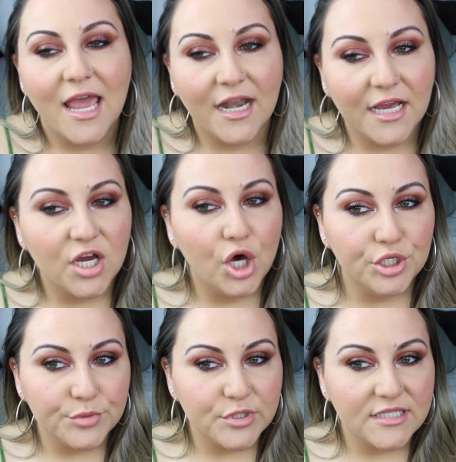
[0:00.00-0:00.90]
And I one
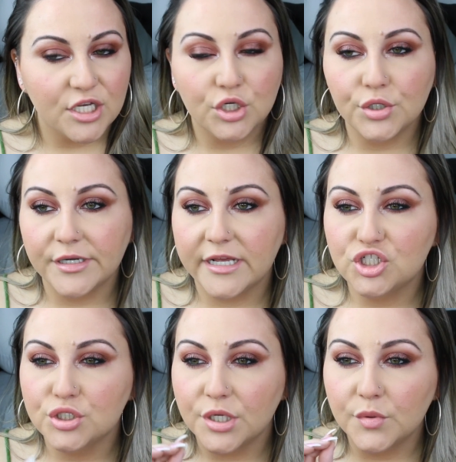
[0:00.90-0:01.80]
hundred percent agree.
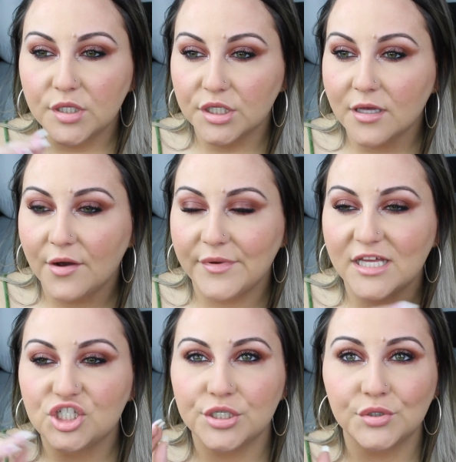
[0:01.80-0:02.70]
It's so
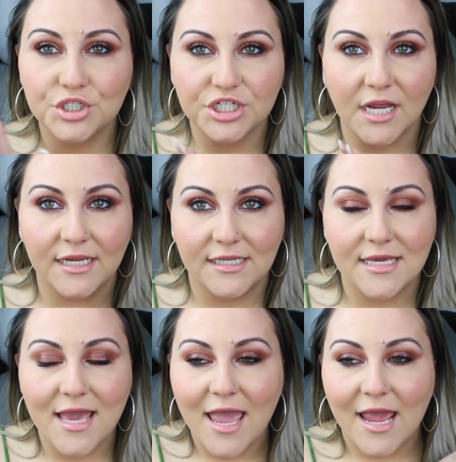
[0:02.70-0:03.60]
glowy, it's so shiny,